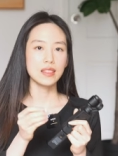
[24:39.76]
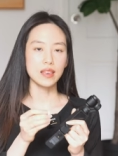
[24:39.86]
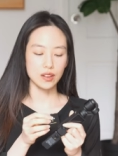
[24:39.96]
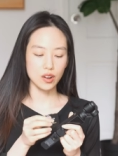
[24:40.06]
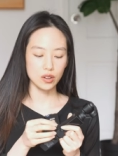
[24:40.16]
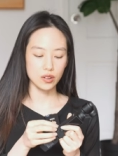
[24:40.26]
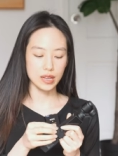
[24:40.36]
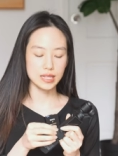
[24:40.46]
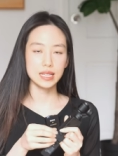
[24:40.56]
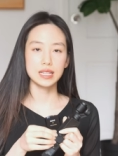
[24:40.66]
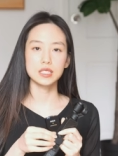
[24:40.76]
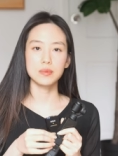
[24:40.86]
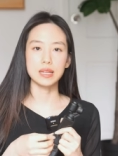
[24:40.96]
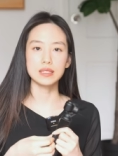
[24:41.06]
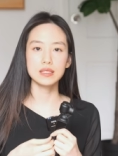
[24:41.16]
They are not crazy
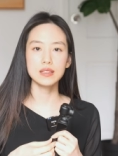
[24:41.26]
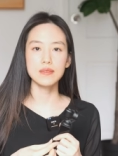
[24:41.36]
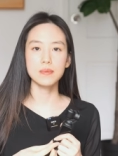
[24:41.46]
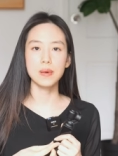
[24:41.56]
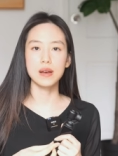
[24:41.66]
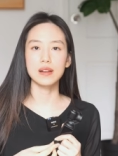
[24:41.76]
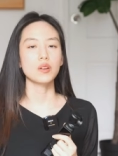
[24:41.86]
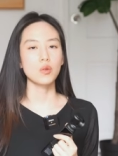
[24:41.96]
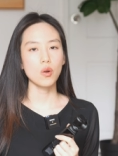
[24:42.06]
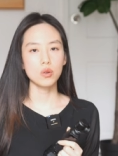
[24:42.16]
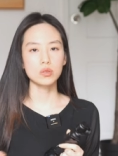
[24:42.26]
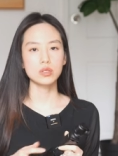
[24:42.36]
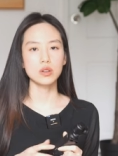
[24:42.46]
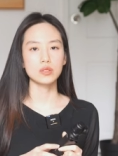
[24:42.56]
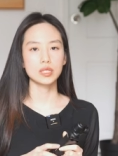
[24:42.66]
expensive, but they will
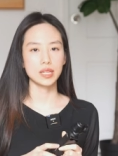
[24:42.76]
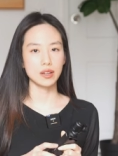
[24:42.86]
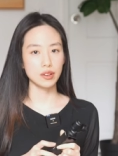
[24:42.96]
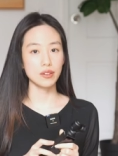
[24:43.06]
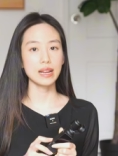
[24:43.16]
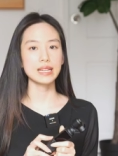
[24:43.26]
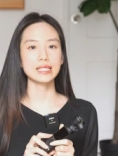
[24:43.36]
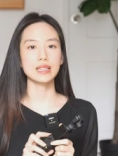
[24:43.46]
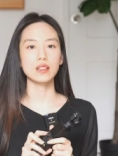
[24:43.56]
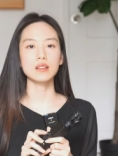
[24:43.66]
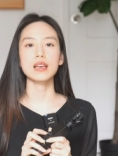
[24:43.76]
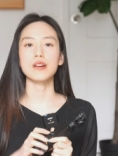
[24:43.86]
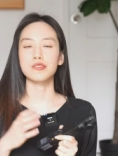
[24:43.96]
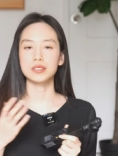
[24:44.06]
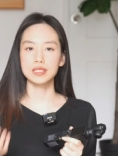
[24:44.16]
also deteriorate. Look
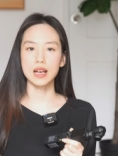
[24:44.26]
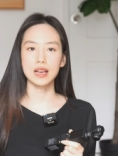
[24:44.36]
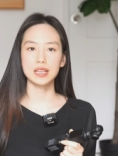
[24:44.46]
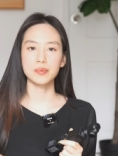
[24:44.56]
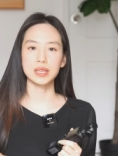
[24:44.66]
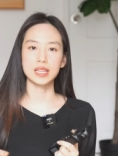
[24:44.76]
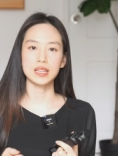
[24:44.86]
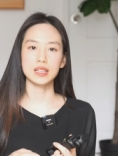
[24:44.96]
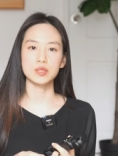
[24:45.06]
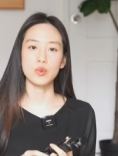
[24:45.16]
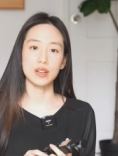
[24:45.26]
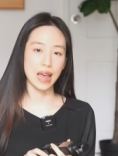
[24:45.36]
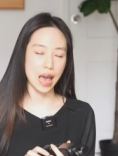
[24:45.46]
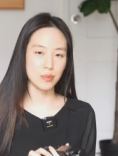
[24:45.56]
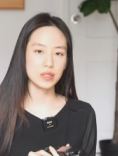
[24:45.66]
out for size because when it
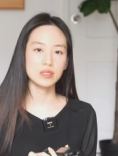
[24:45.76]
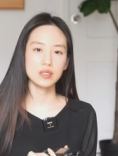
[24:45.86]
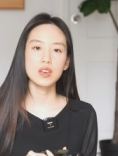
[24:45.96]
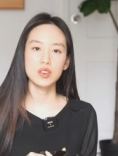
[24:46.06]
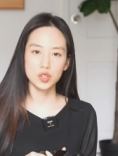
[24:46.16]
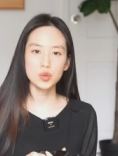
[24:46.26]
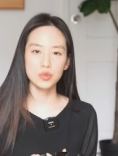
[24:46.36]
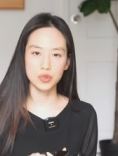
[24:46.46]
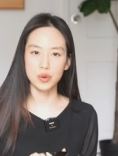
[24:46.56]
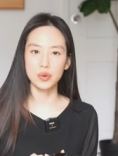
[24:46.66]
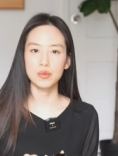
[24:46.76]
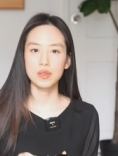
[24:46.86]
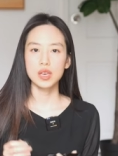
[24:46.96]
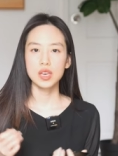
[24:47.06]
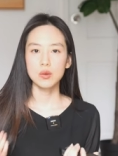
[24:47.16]
happens, you will know
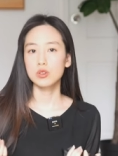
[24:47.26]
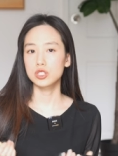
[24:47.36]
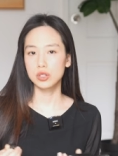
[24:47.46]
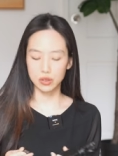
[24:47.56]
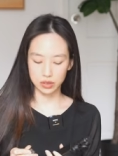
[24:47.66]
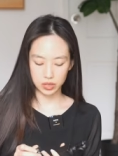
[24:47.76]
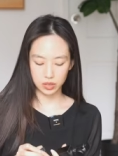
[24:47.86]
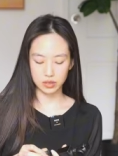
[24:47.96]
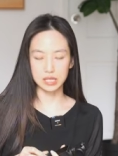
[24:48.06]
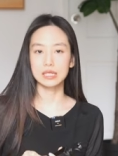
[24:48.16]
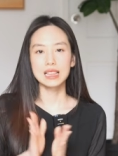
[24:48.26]
it will show on the screen.